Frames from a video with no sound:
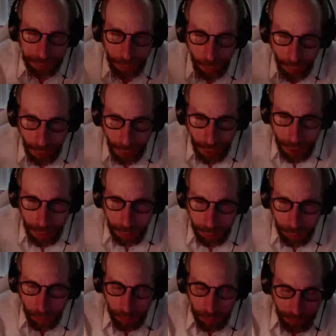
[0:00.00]
that will
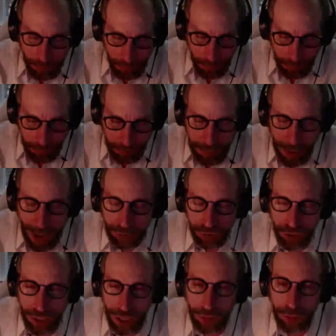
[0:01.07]
smash
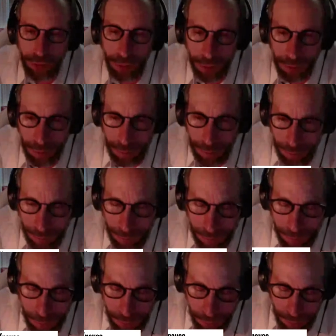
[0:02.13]
together
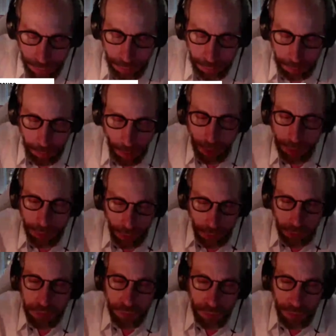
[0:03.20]

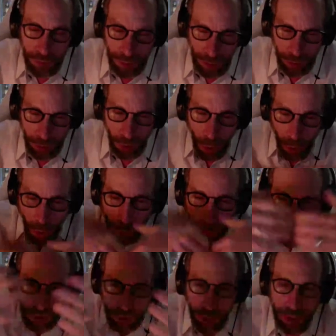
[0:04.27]
particles,
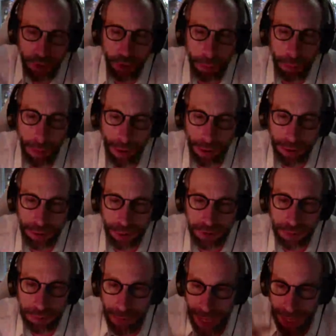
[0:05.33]
hoping to create new particles.
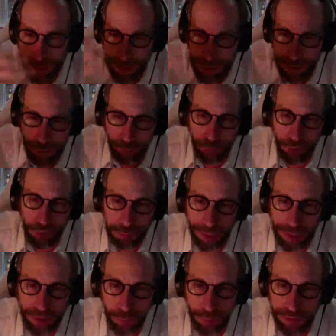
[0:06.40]
And maybe the first
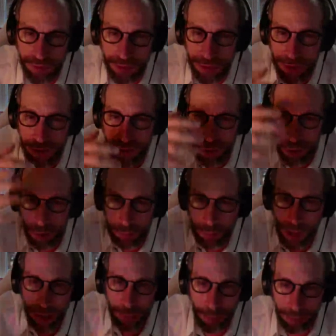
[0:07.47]
place we'll see these dark
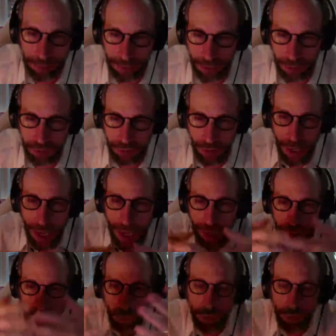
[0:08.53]
matter particles
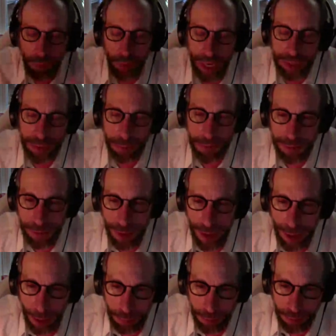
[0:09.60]
is when we create them in the
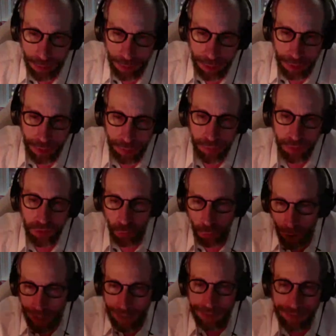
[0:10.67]
lab. There's a
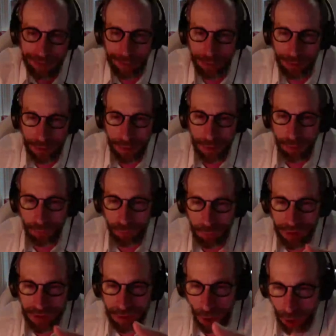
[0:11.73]
race from
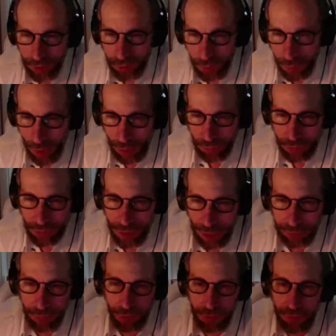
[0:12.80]
these underground
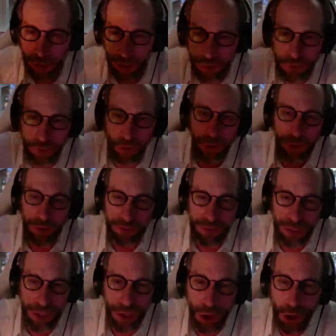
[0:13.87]
detectors and at CERN to
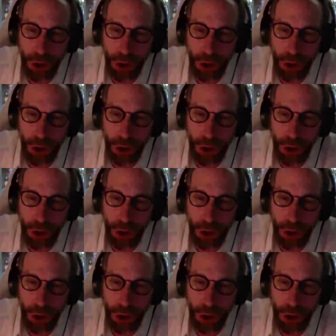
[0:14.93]
see